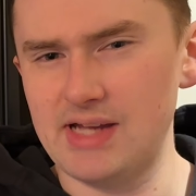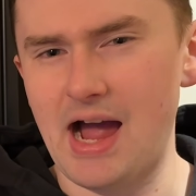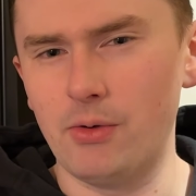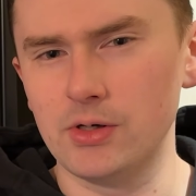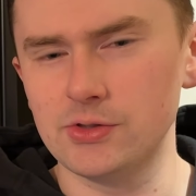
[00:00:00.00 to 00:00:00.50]

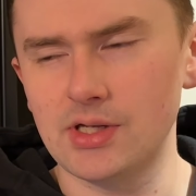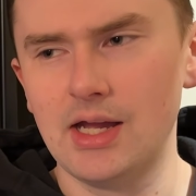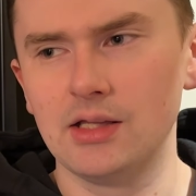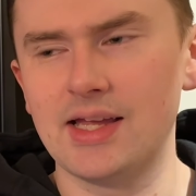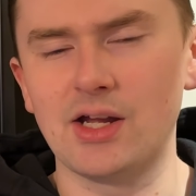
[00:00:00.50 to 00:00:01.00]
hours,
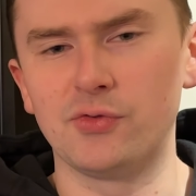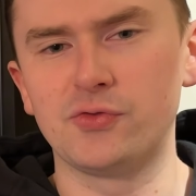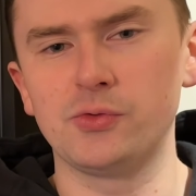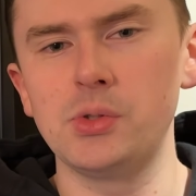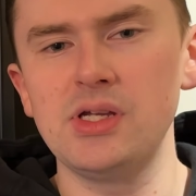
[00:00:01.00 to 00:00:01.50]
like a
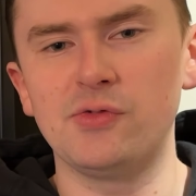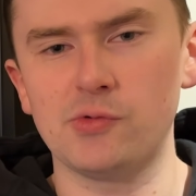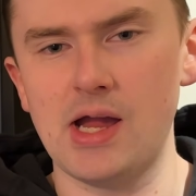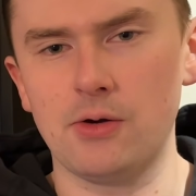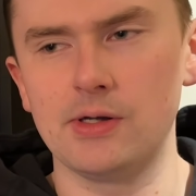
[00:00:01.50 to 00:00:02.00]
fruity
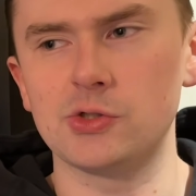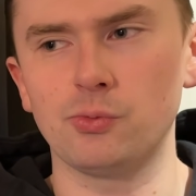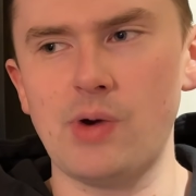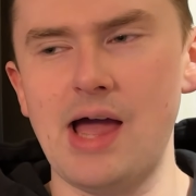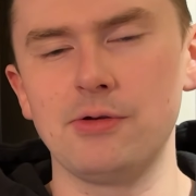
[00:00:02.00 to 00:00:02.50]
fragrance
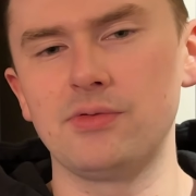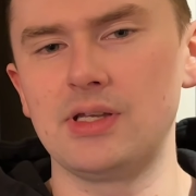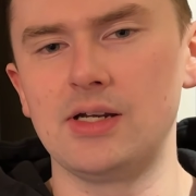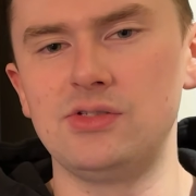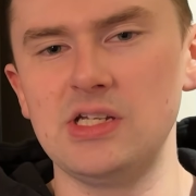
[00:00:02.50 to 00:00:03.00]
rather than
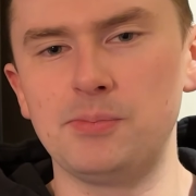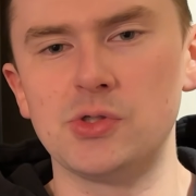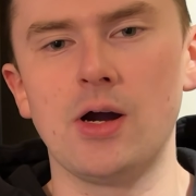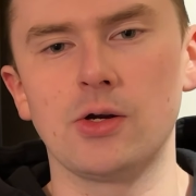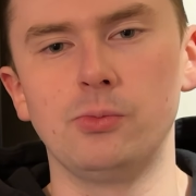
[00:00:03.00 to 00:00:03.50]
a deep,
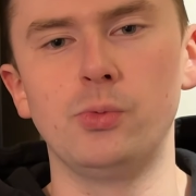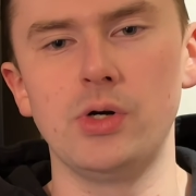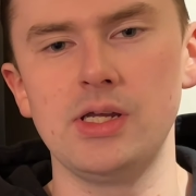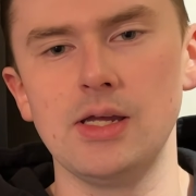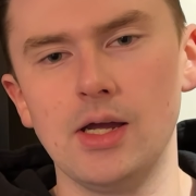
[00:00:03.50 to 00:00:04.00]
dark,
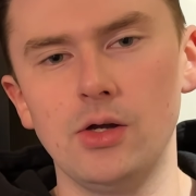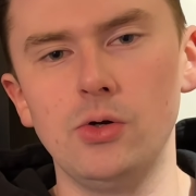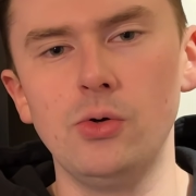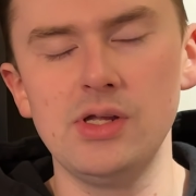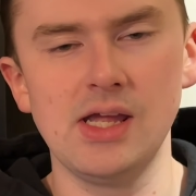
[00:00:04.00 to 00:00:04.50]
woody,
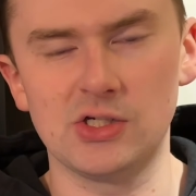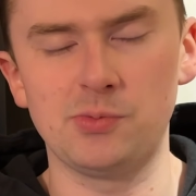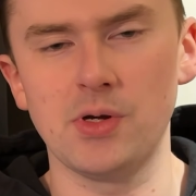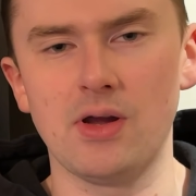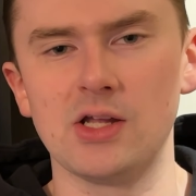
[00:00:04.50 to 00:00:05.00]
oudy
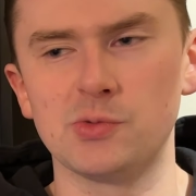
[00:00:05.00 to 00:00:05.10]
experience.